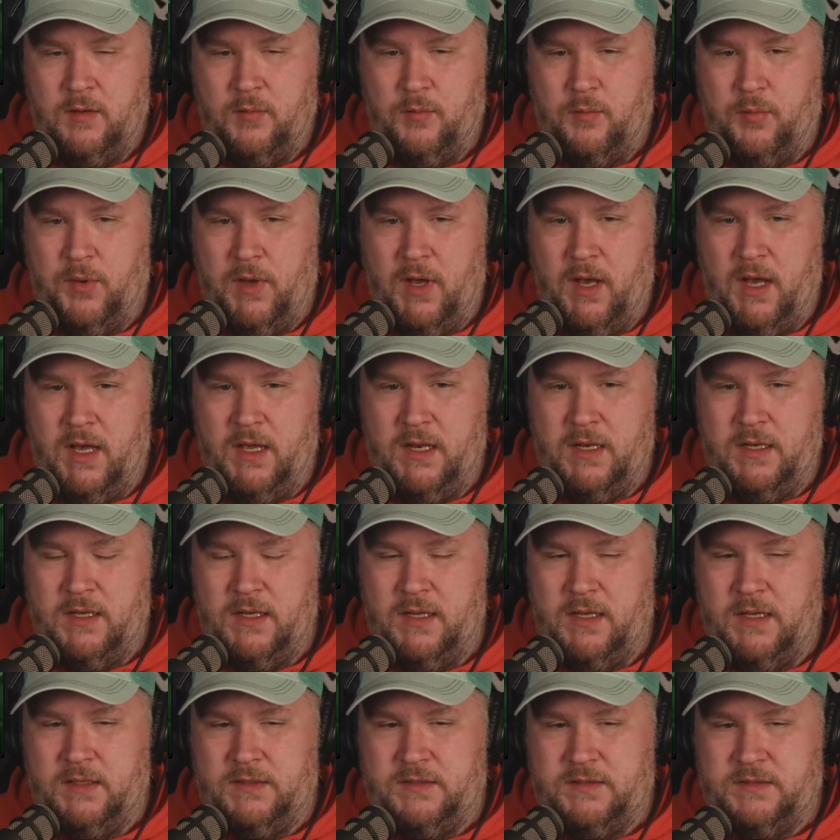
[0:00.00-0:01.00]
But
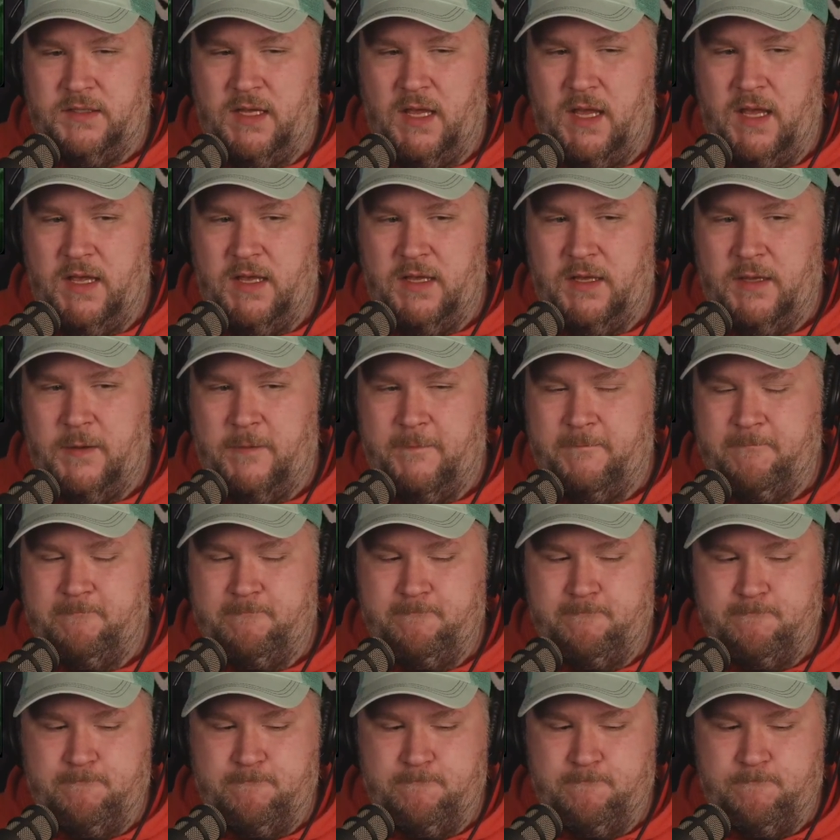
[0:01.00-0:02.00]
it's like
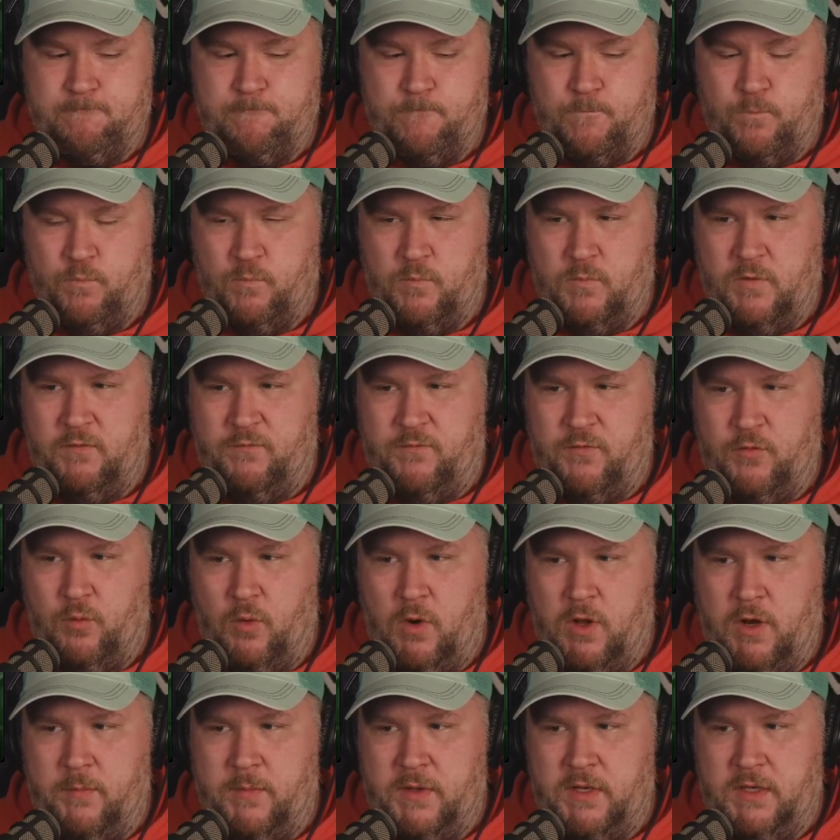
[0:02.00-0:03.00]
if you
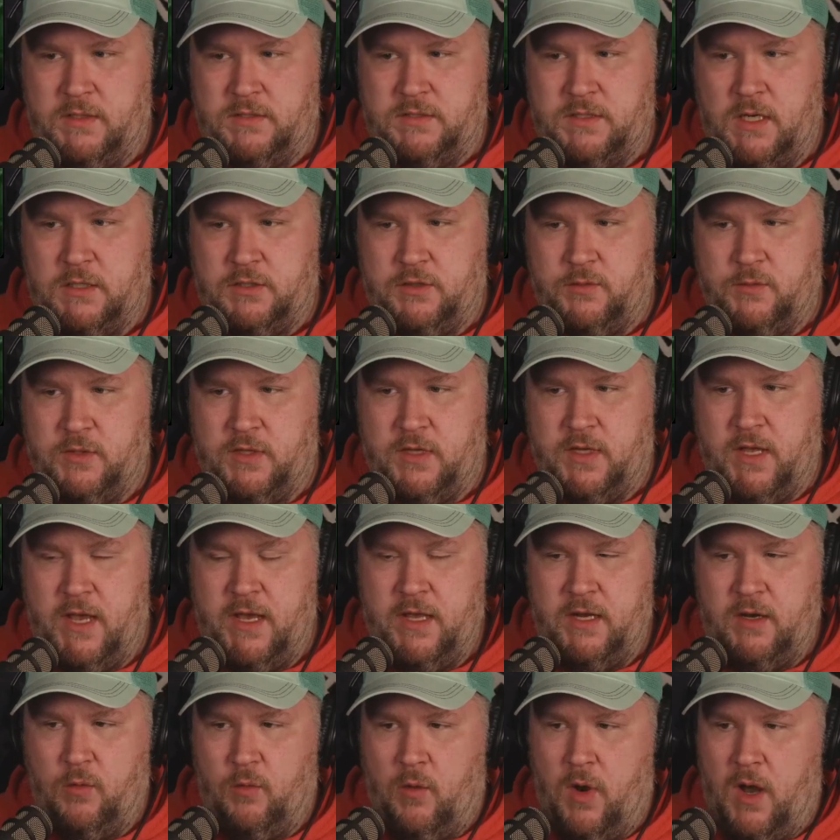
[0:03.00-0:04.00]
wanted me to talk to
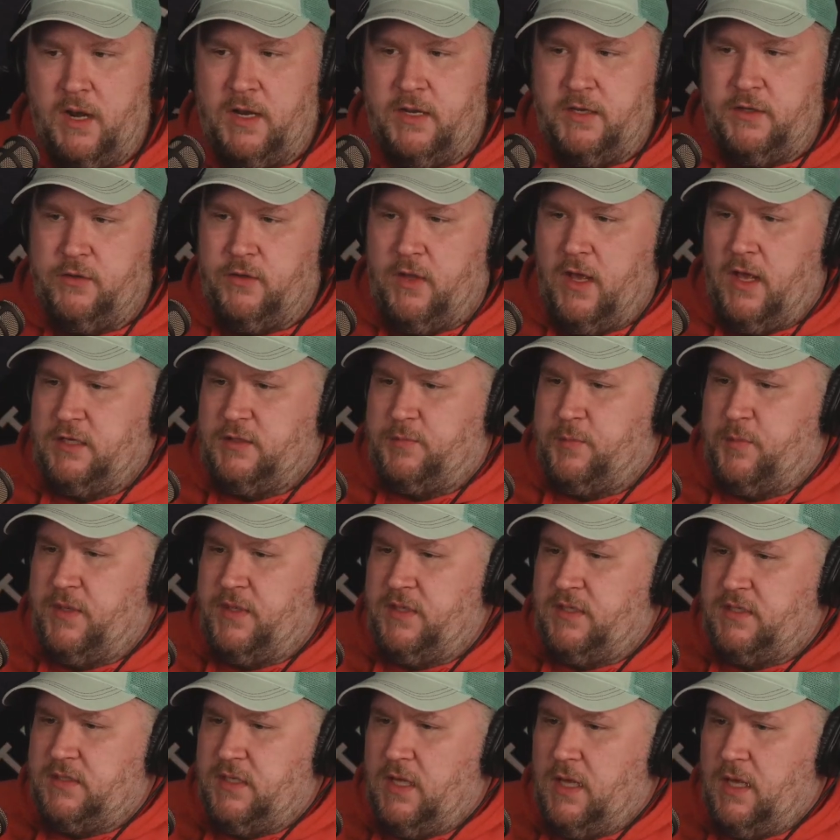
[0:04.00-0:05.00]
Rekieta, why didn't you guys
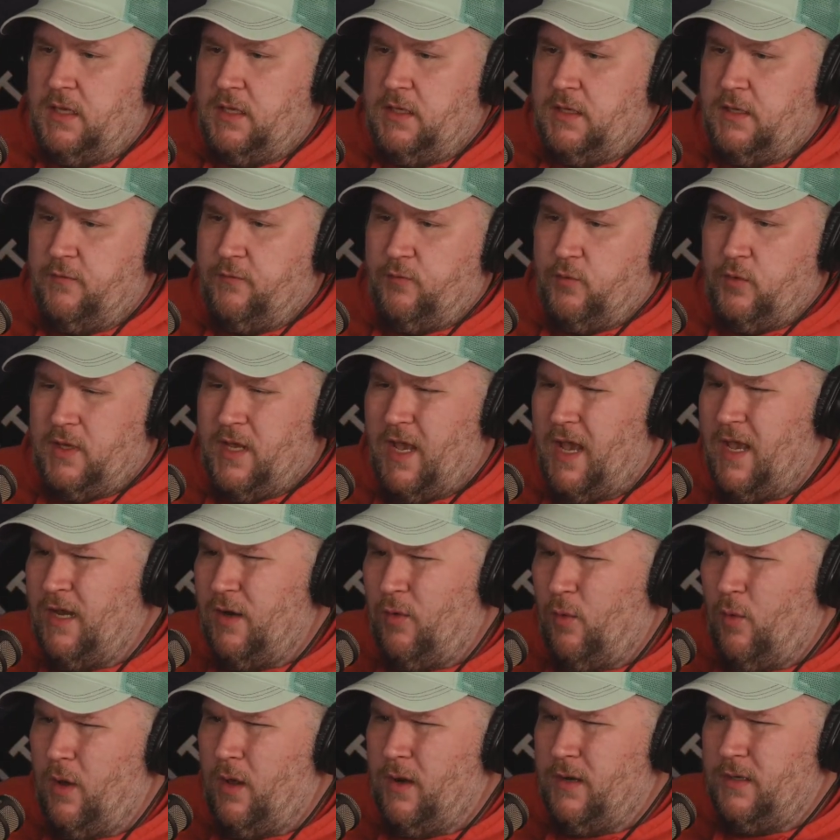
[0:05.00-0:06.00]
pitch that? If Rekieta
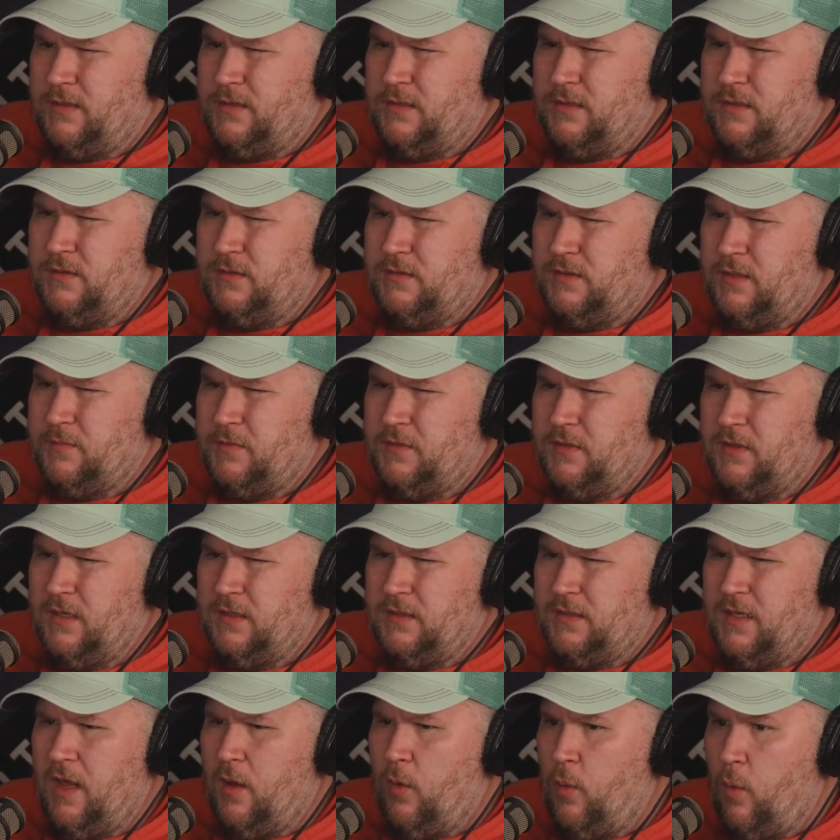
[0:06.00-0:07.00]
wanted to do something like
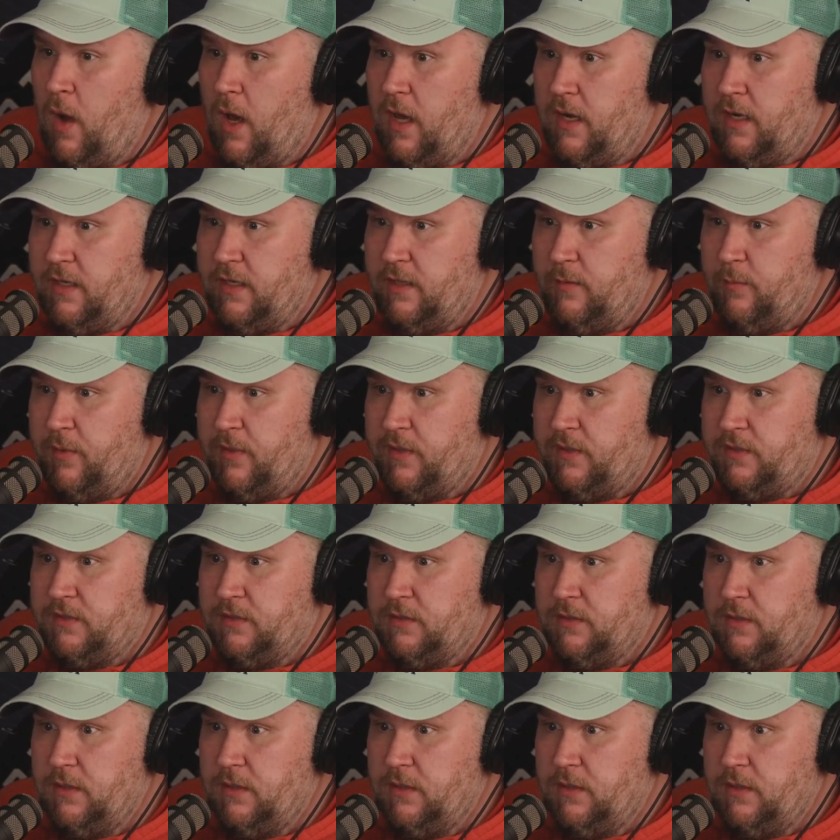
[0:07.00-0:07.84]
that, why didn't he pitch it?